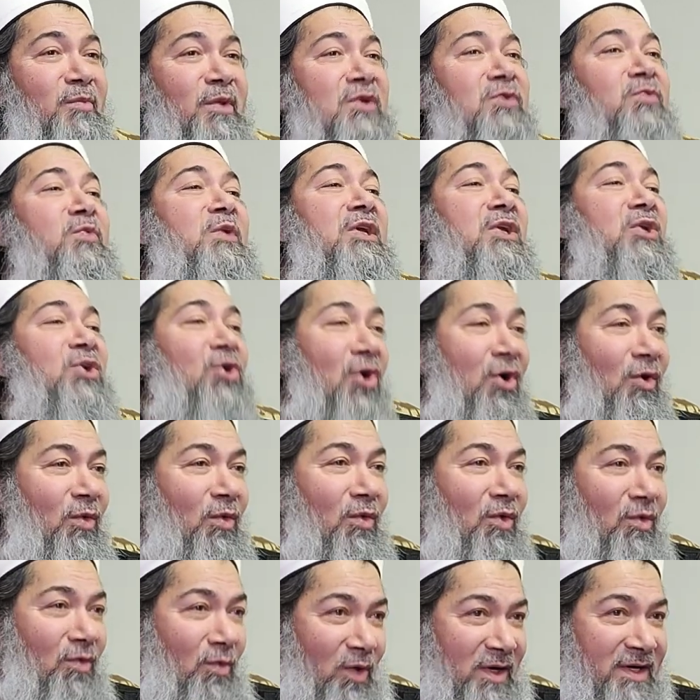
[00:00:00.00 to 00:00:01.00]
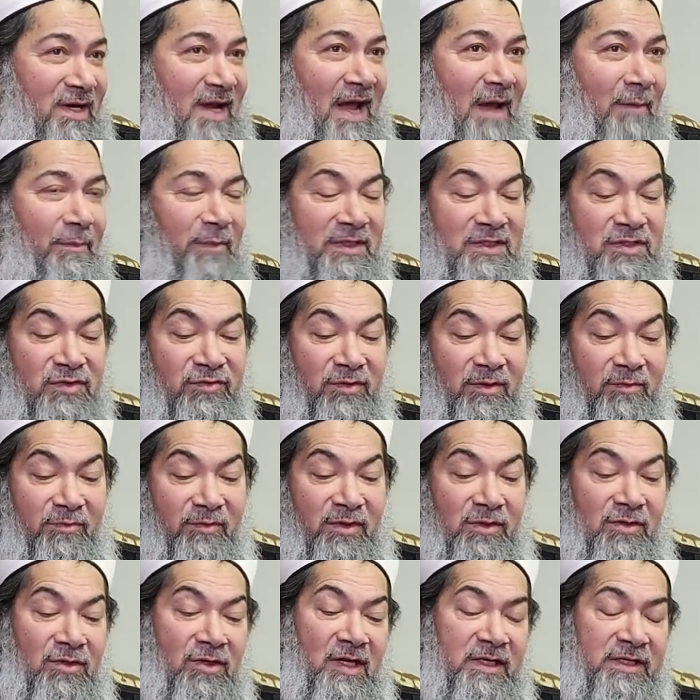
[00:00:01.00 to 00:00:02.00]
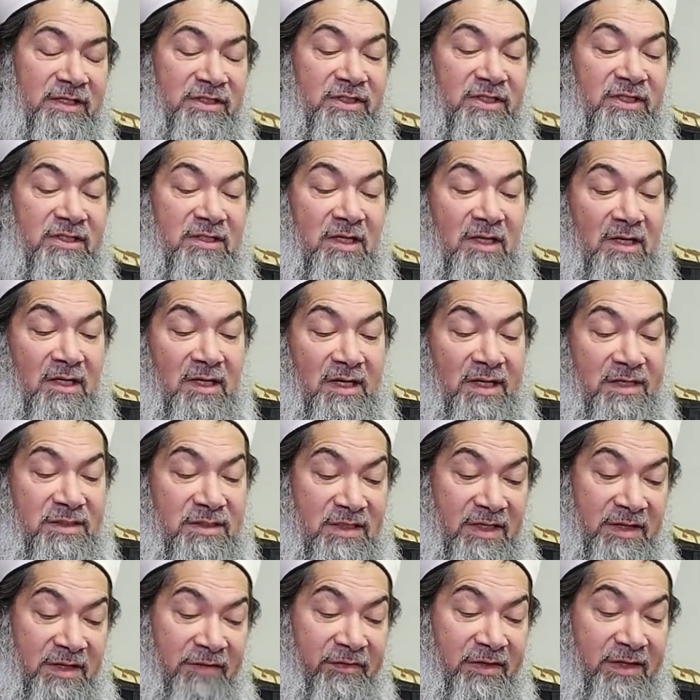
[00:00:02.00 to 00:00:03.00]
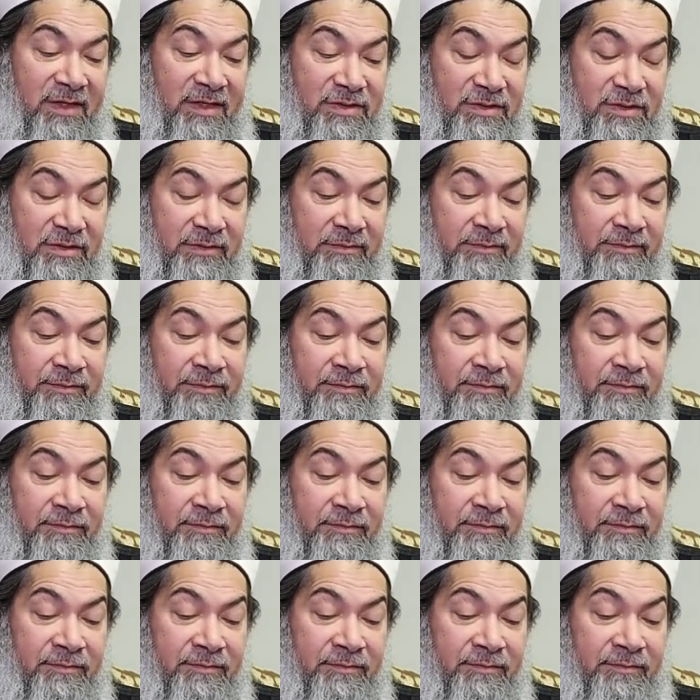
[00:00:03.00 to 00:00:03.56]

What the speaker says: But we know what happens from the knowledge that Allah has given us.